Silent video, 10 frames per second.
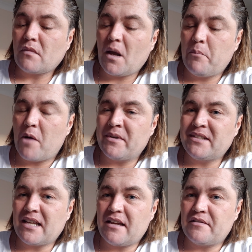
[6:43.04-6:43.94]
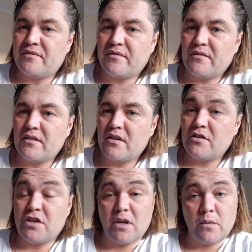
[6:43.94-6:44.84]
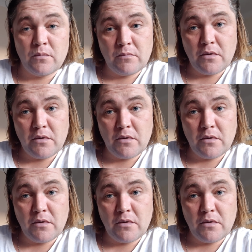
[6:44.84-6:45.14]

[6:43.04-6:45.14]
Bob and Dave Two,